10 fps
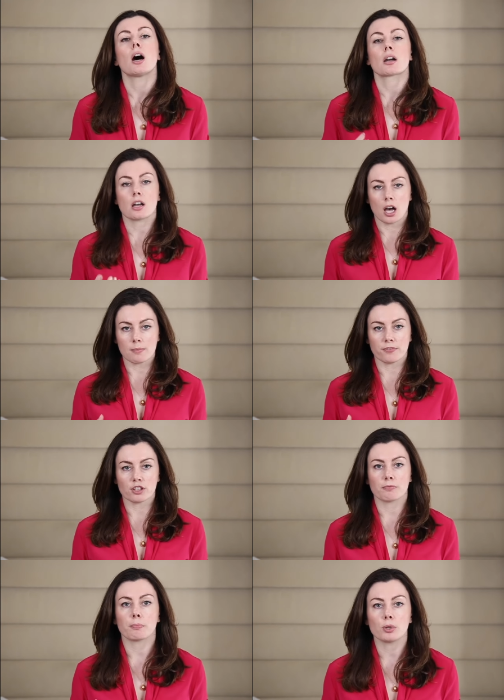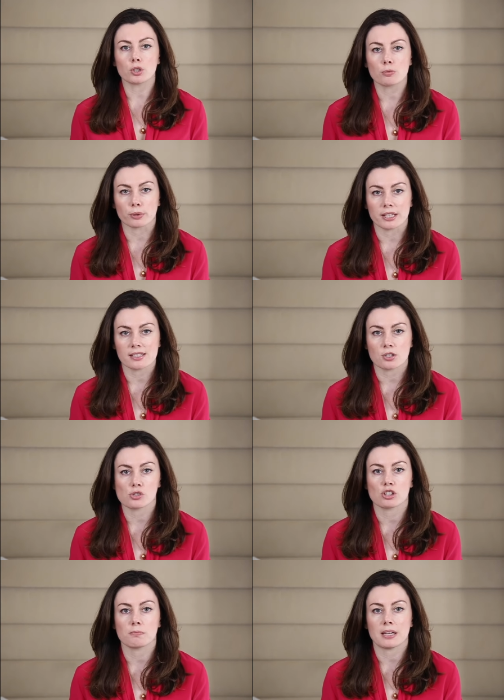a cupful of blueberries
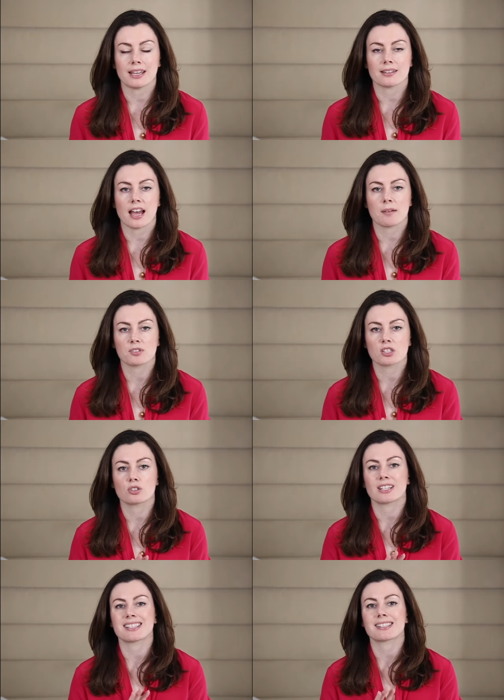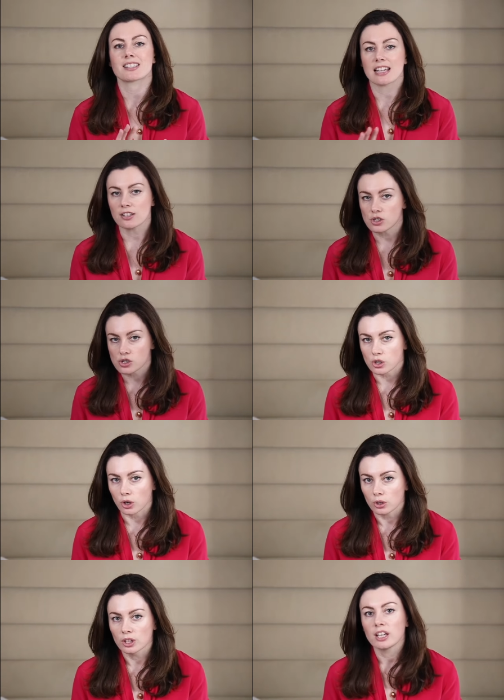should be an absolute
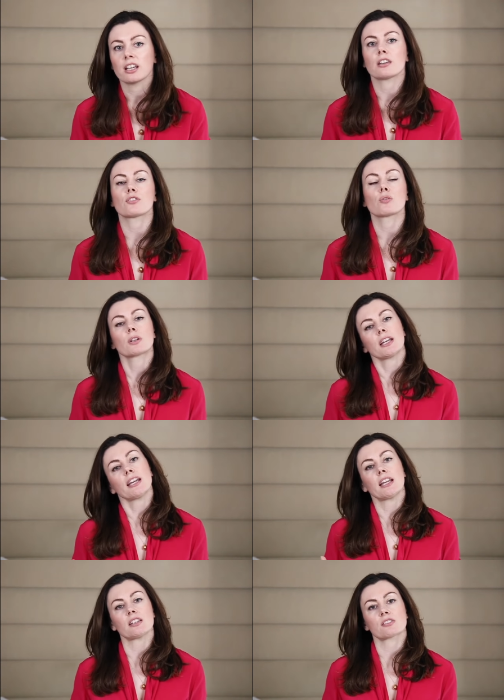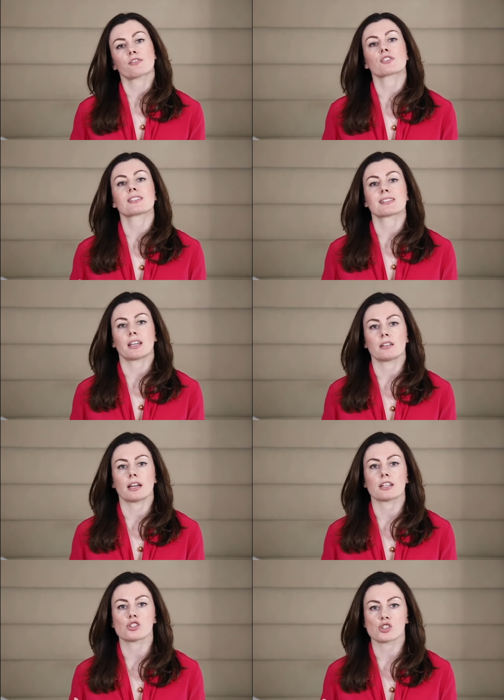essential if you want to eat for skin
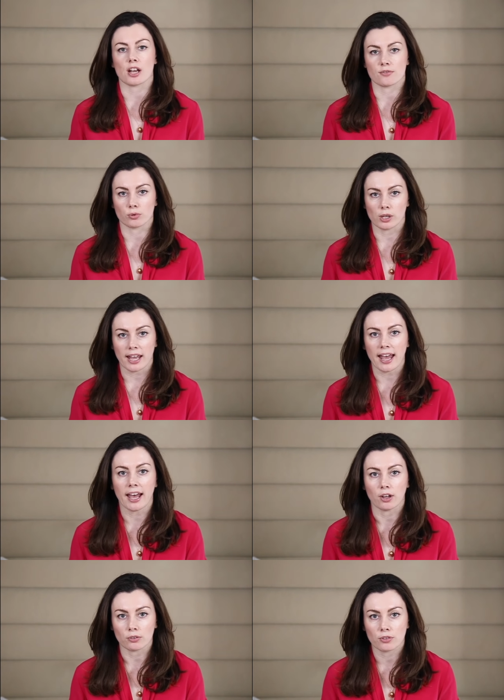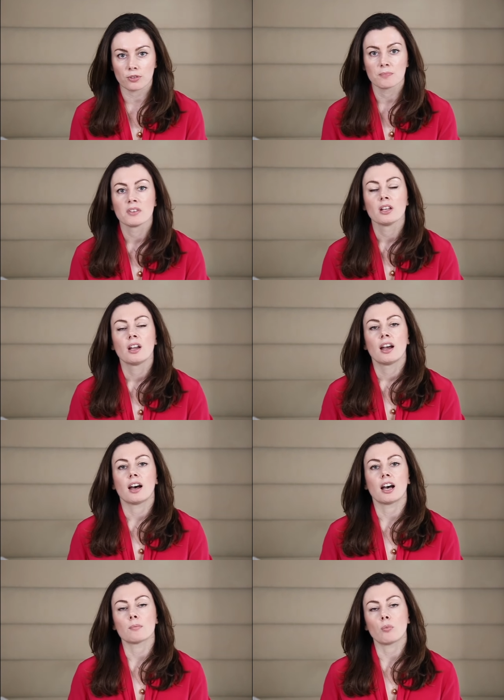and general health.
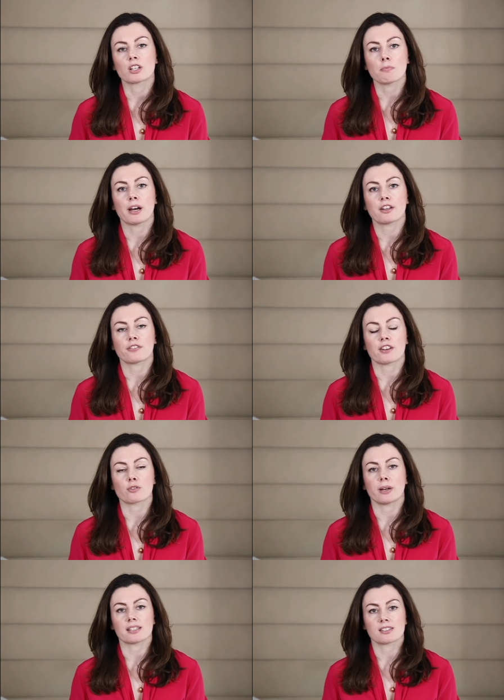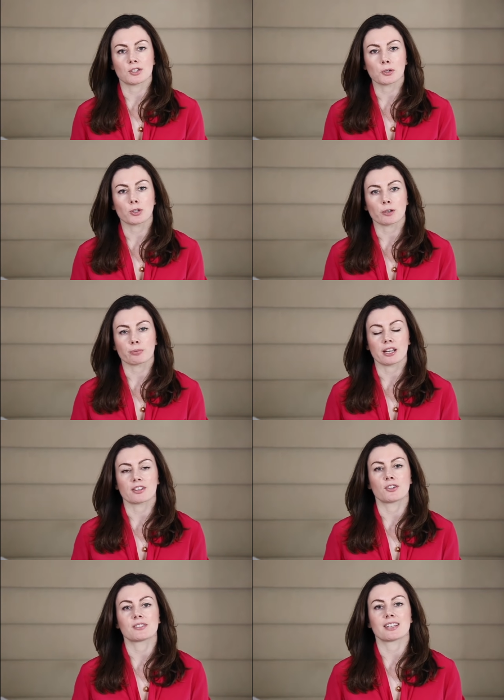One of my favorite ways is to
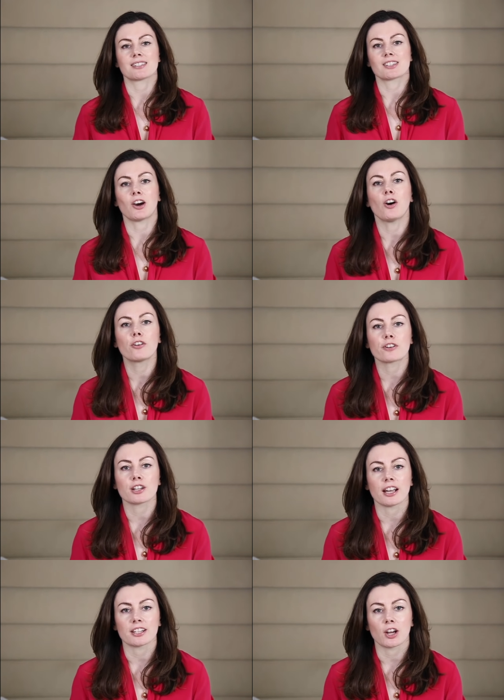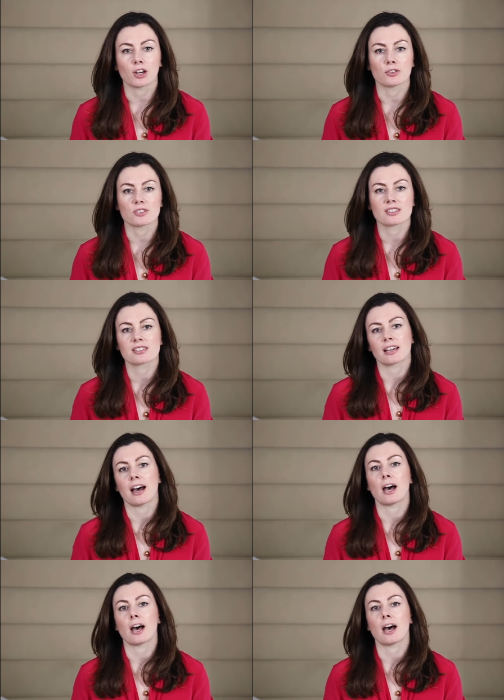incorporate those into overnight oats